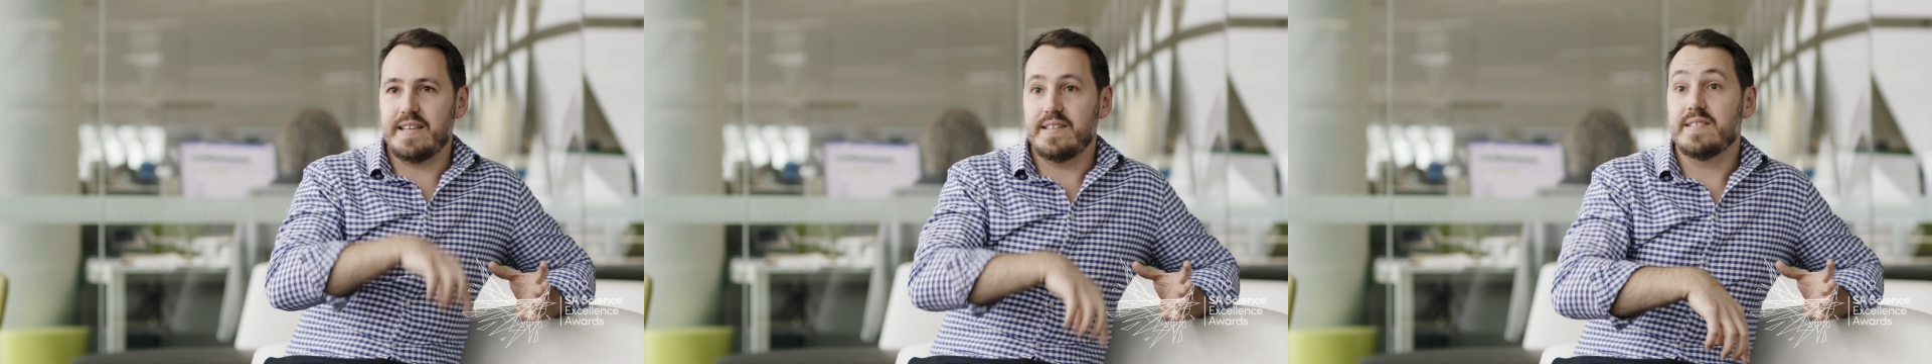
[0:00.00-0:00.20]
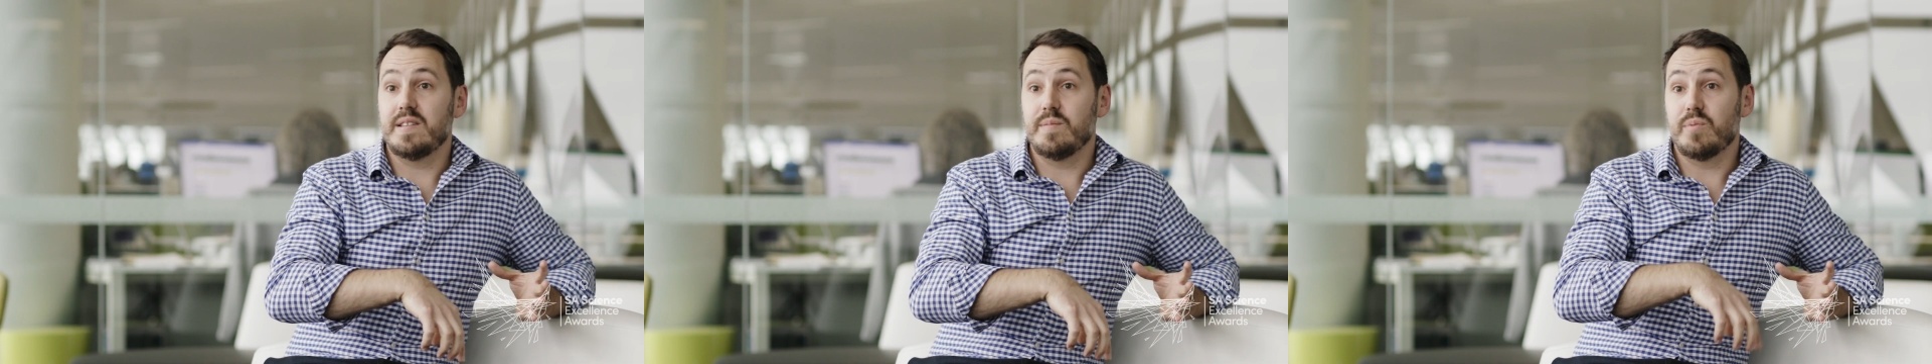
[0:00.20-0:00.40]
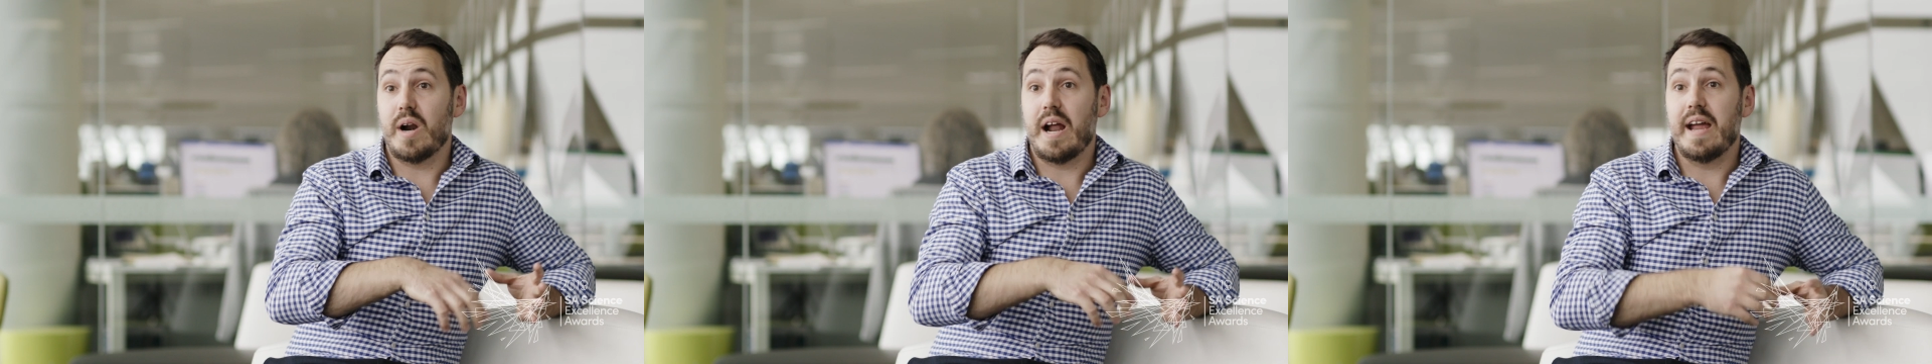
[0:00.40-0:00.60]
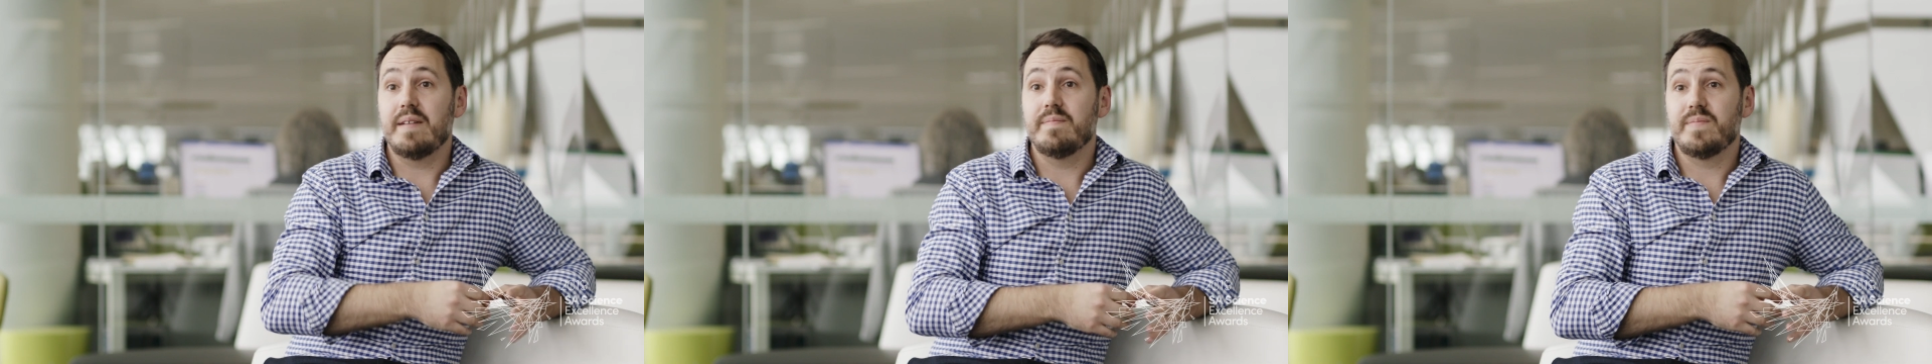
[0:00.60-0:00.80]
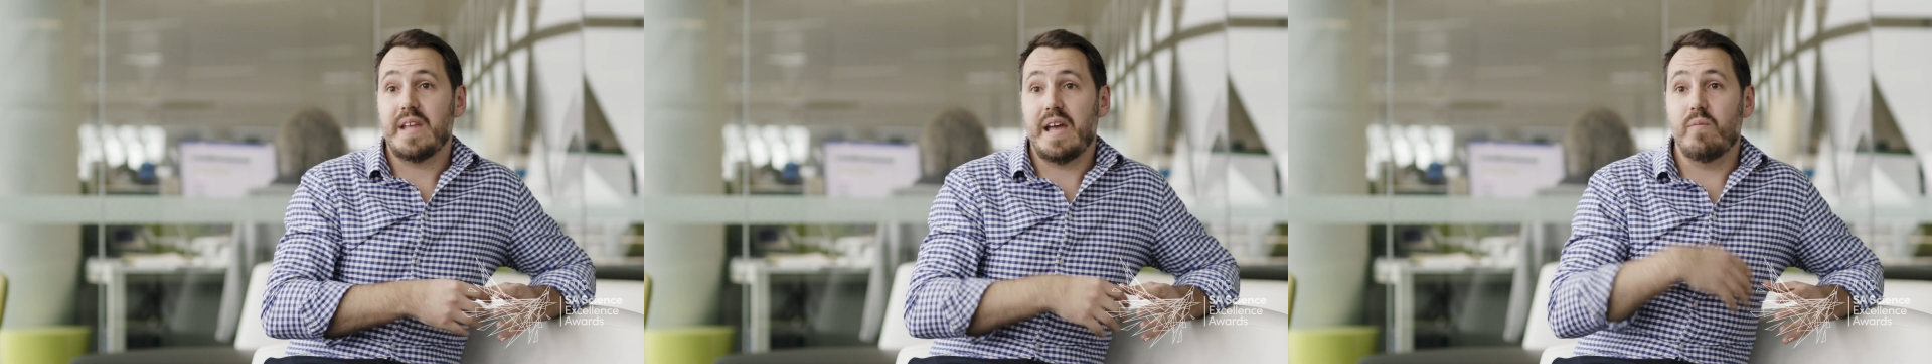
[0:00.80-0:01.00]
into the
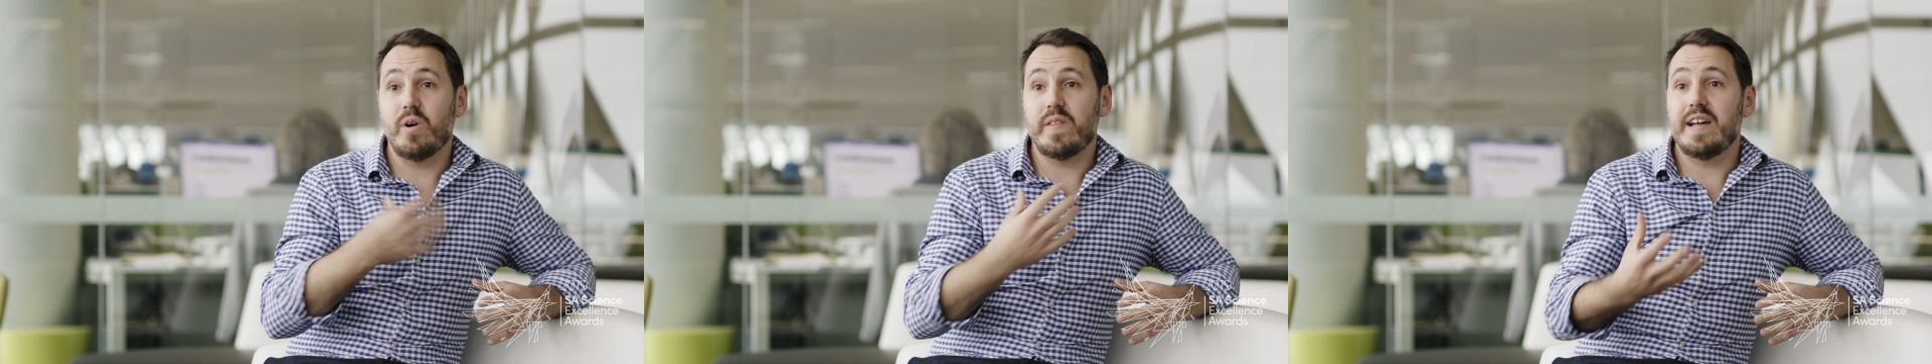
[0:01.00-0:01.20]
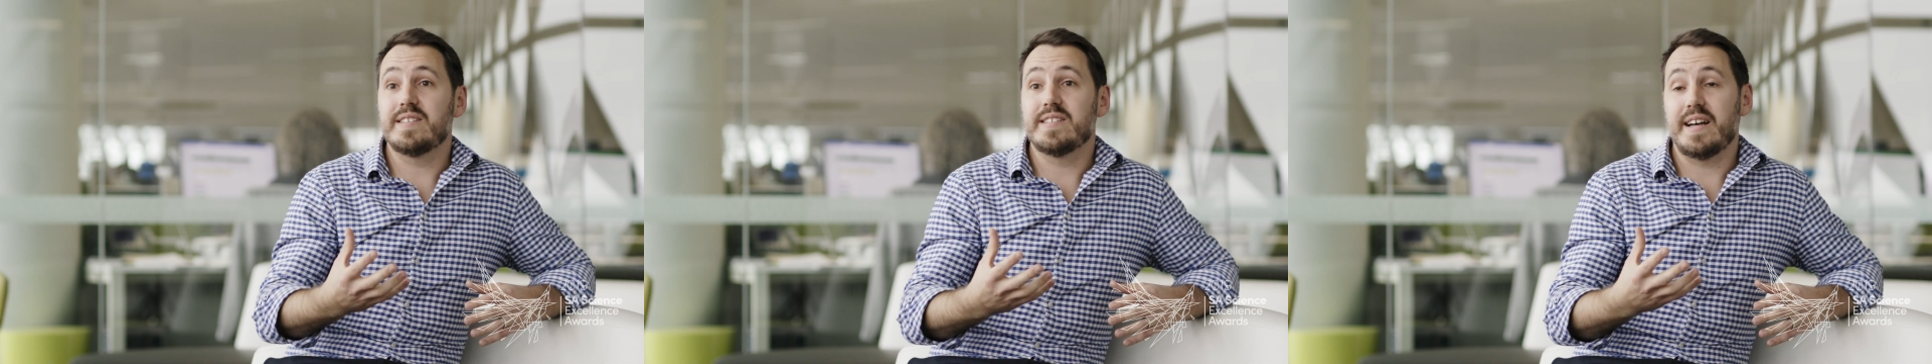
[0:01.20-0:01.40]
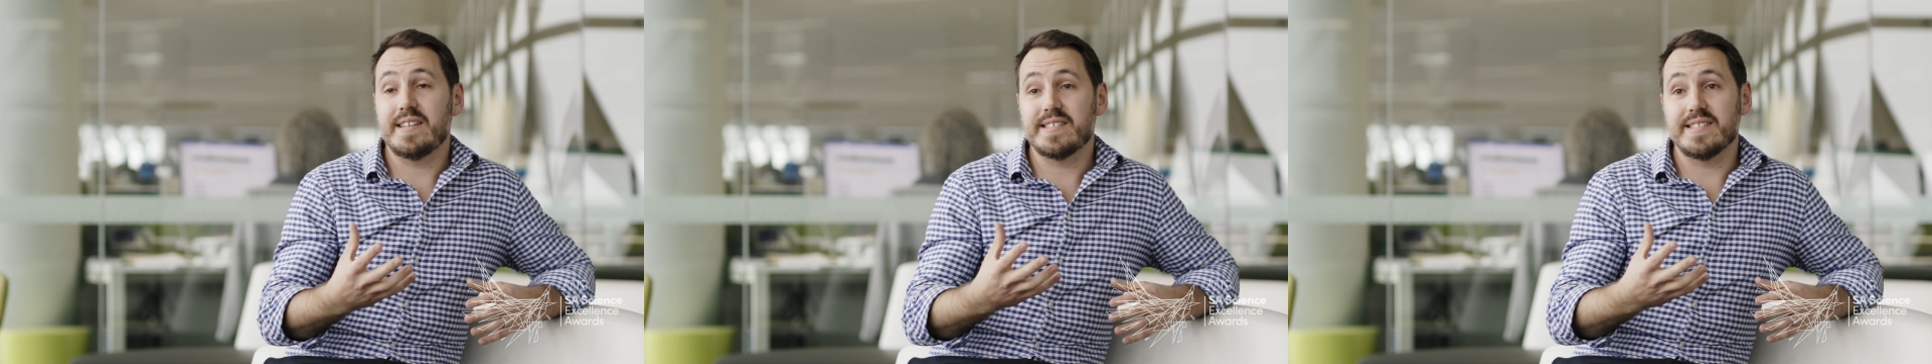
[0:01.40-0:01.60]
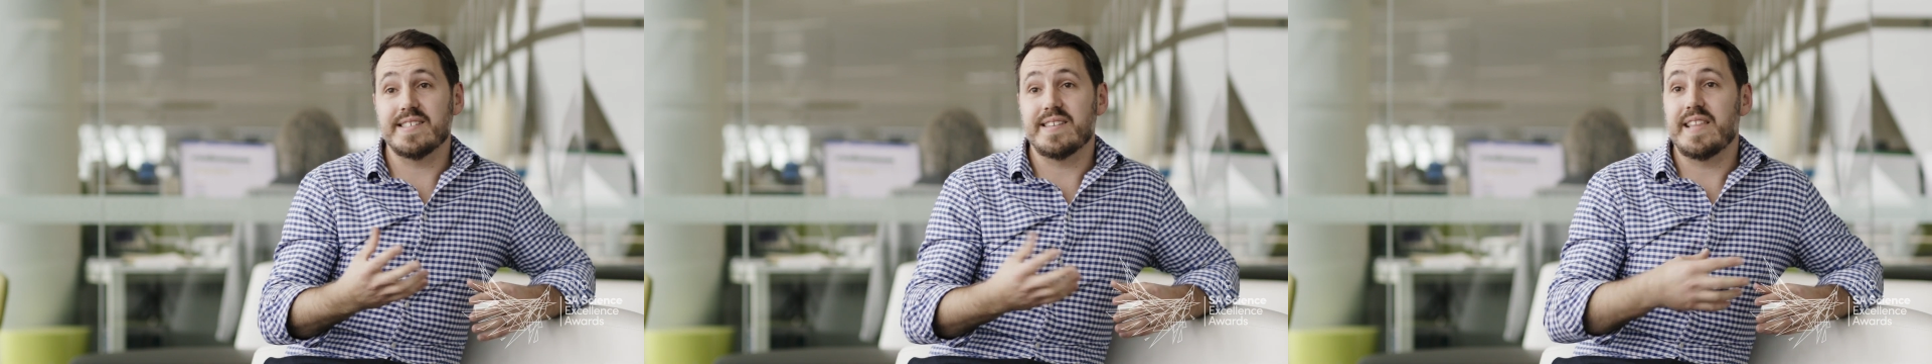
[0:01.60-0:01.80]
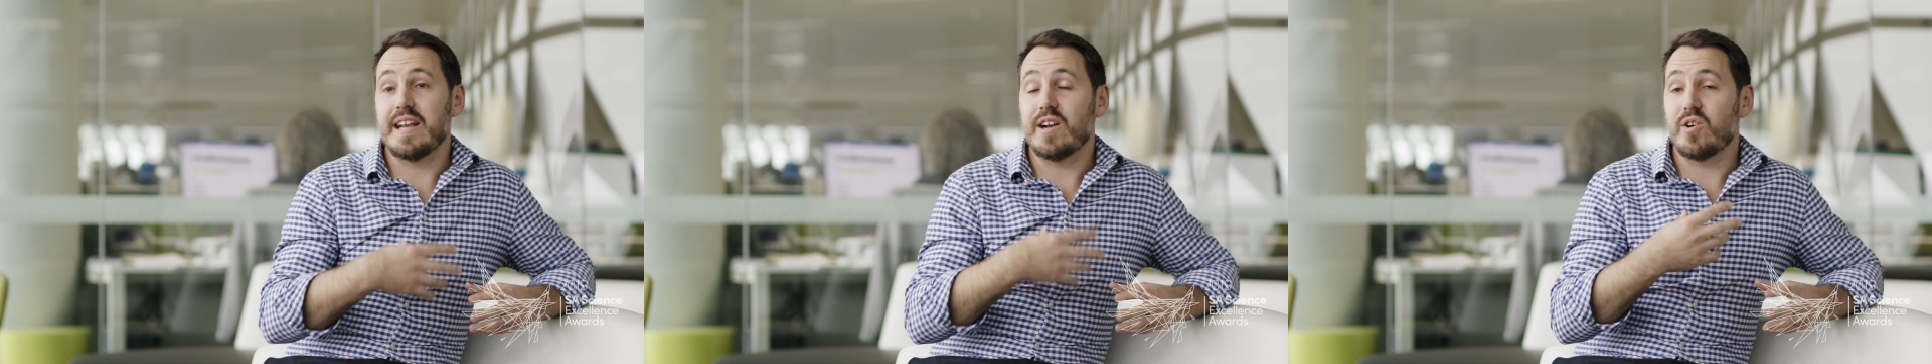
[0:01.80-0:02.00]
brain. And what that does is it then